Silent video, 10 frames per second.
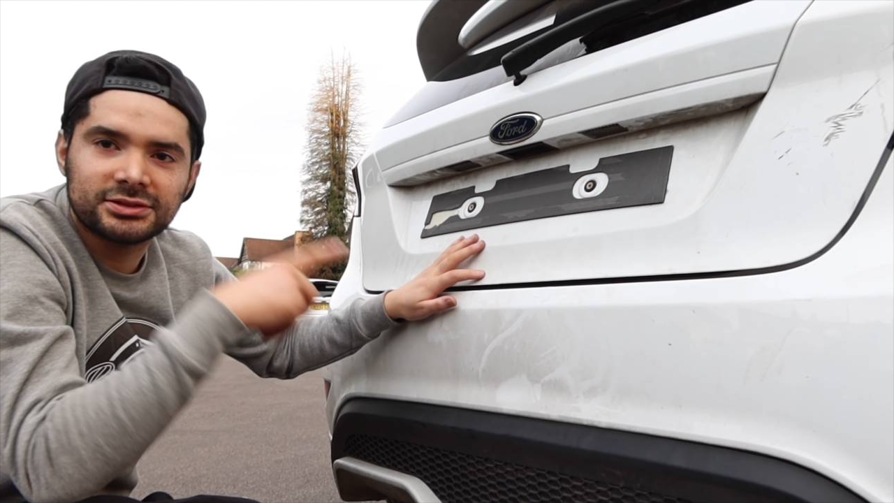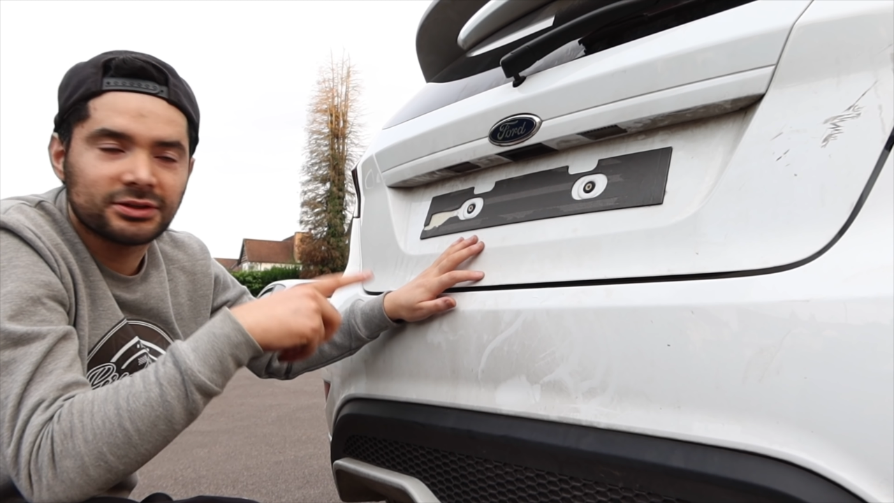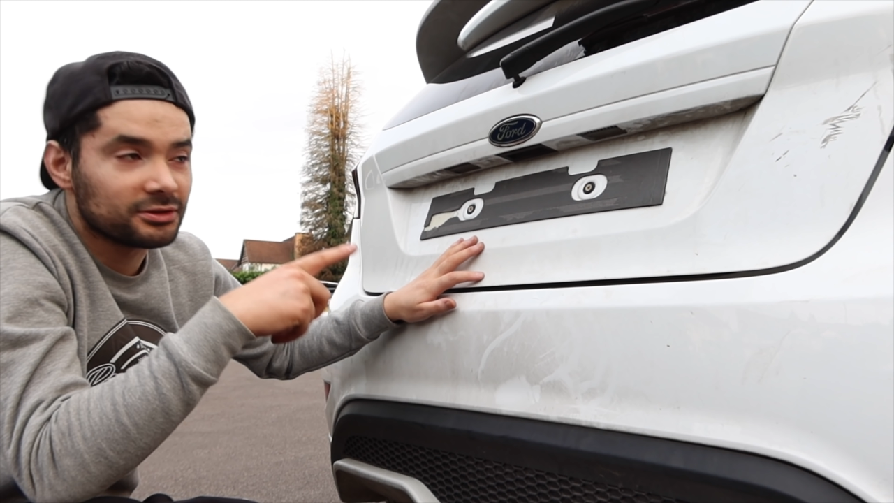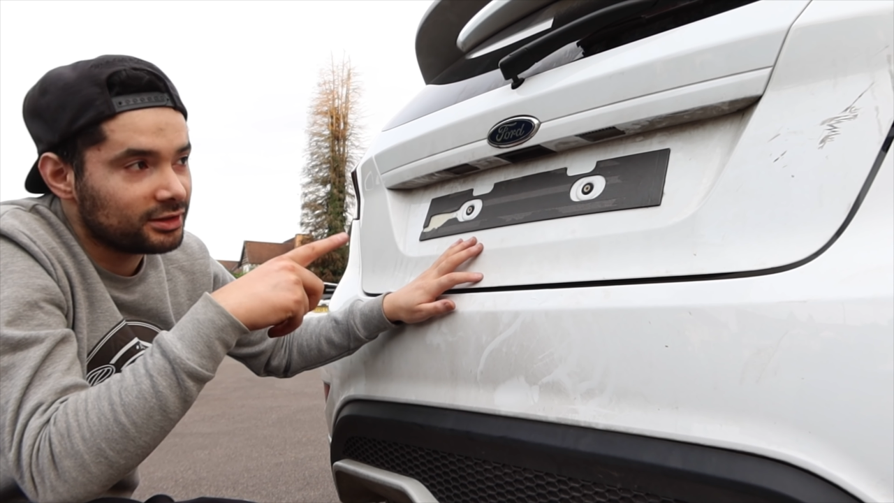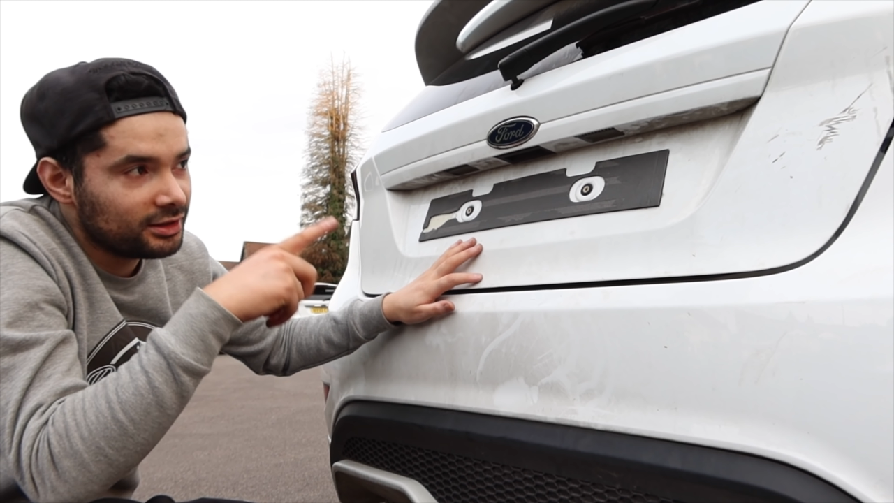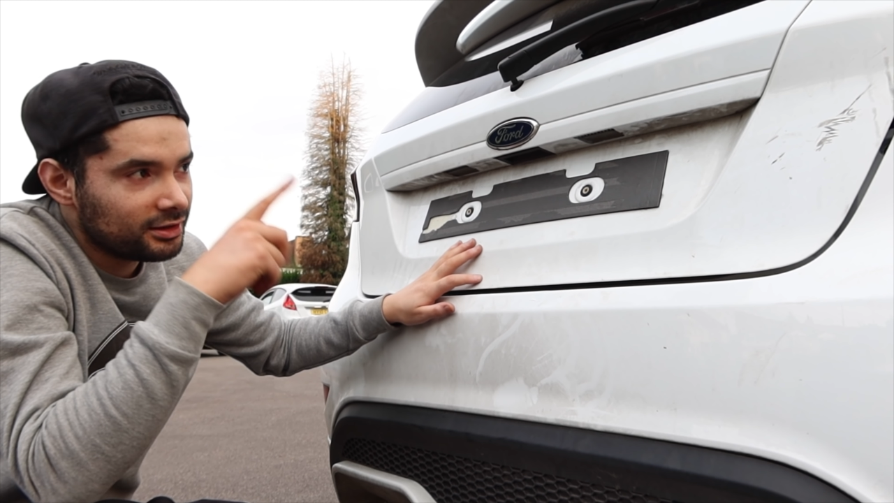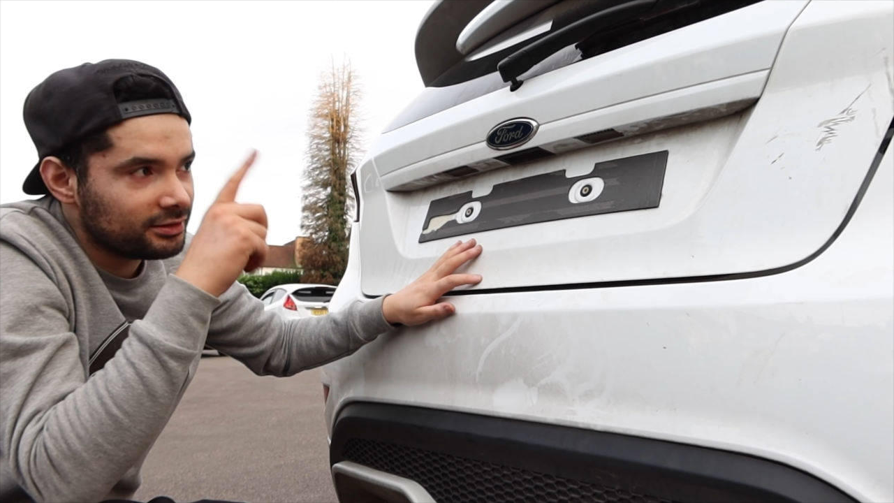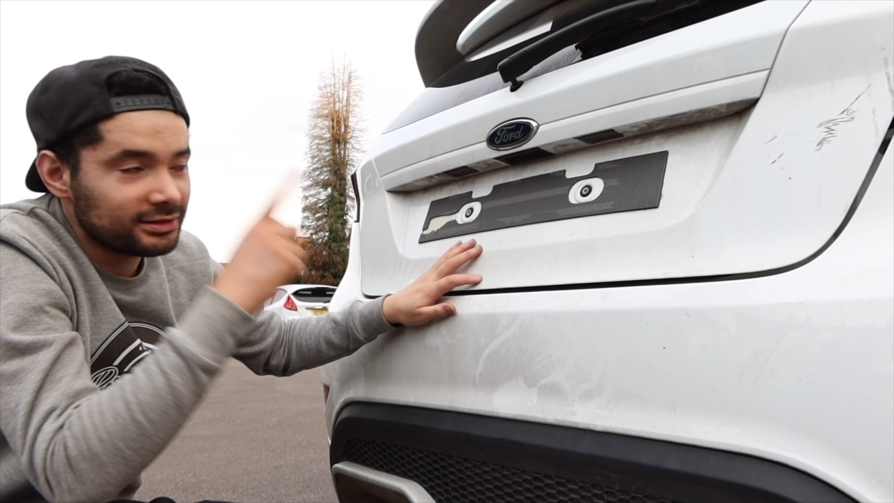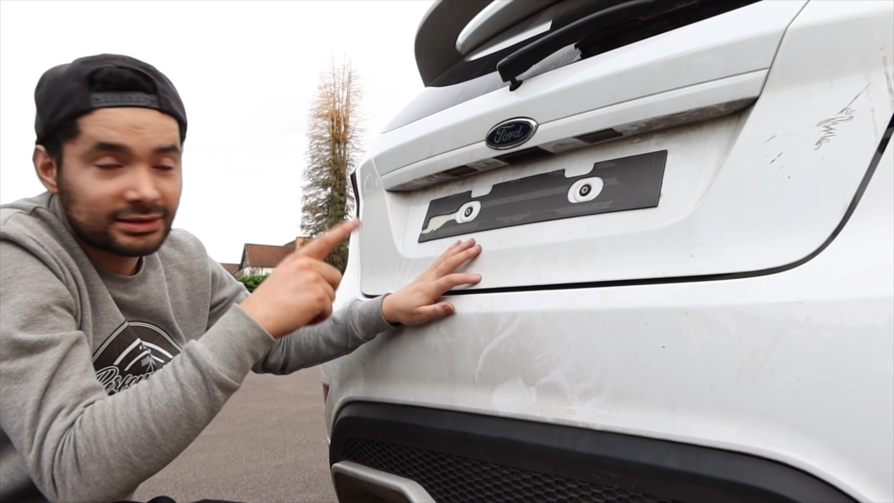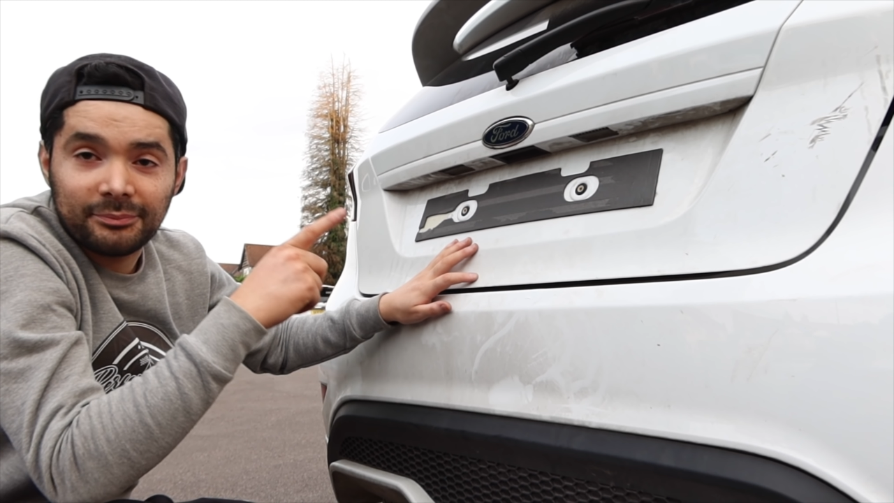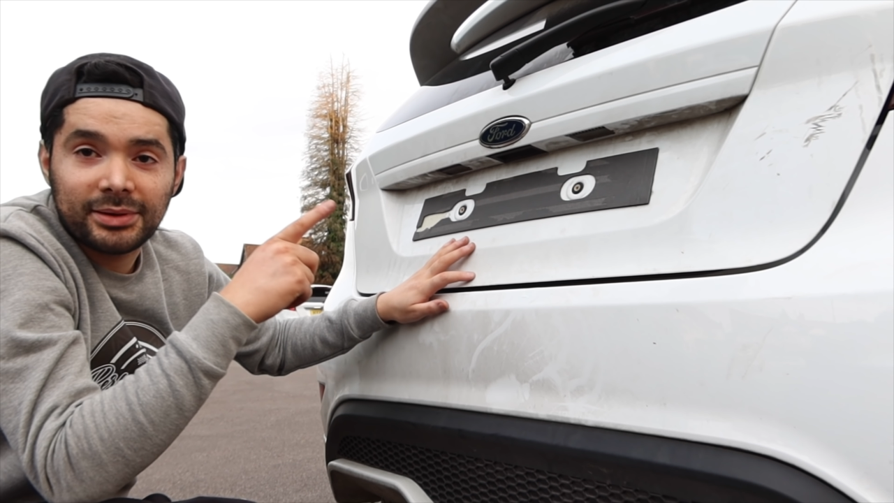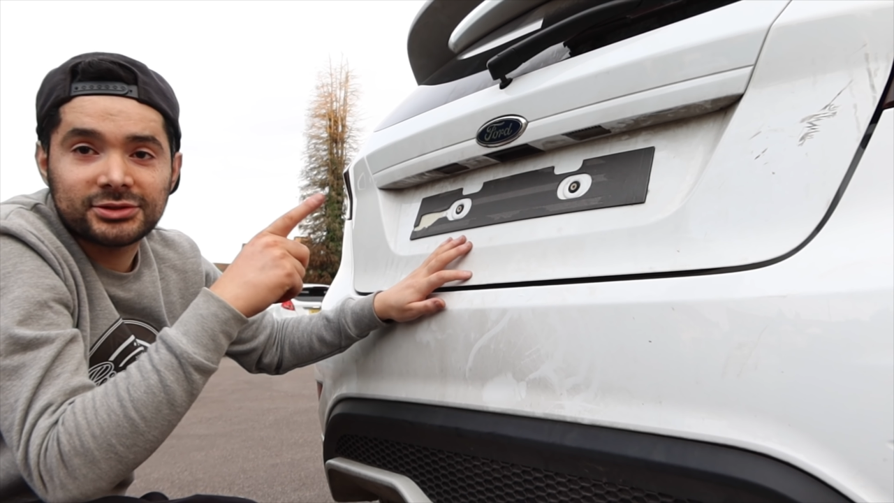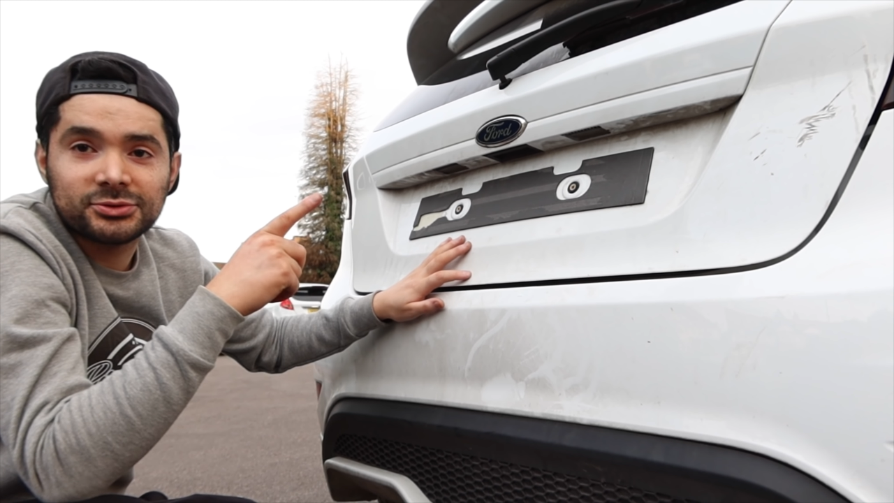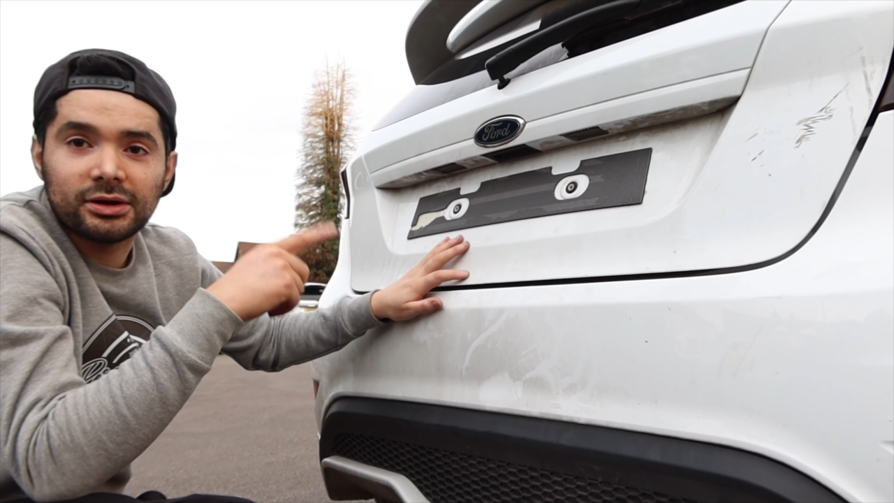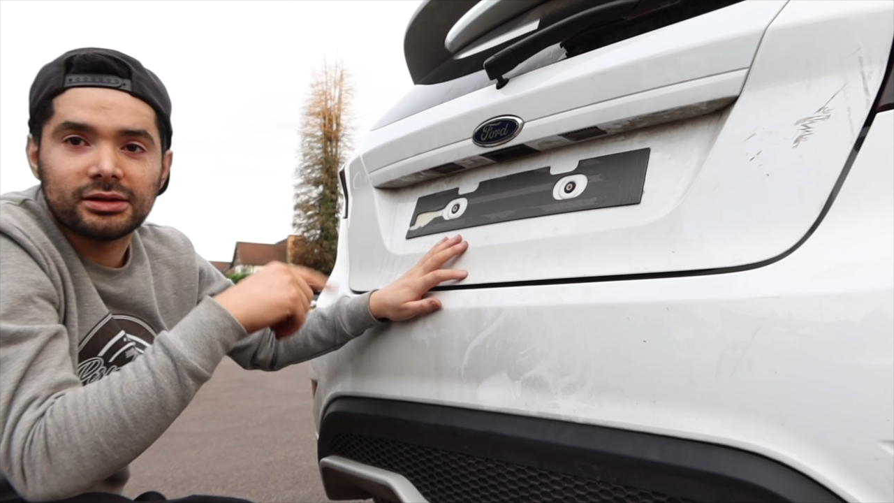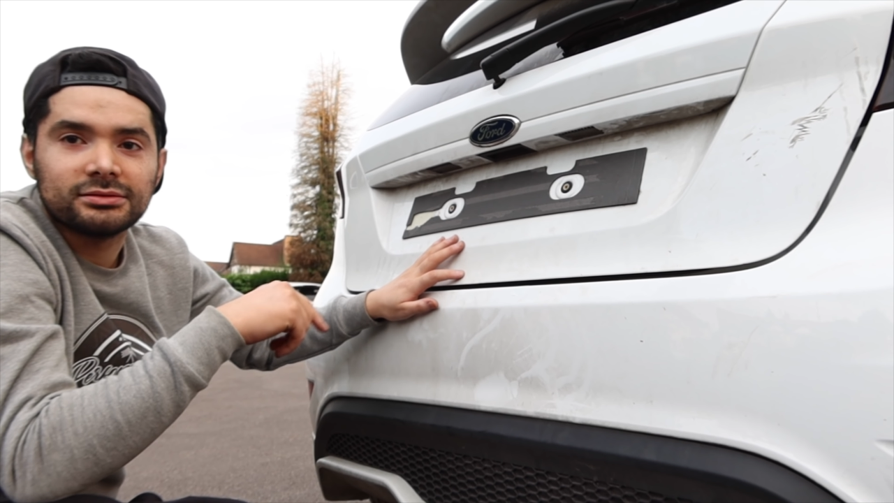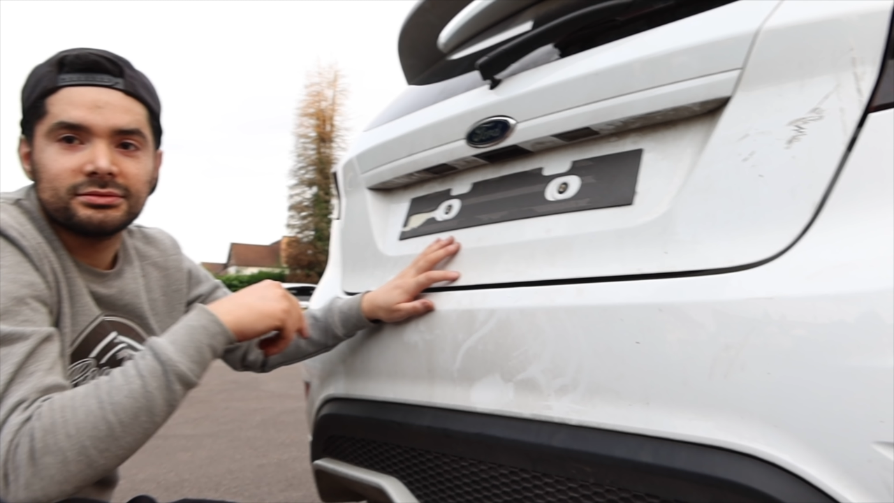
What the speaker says: skirt nicked that badge as well?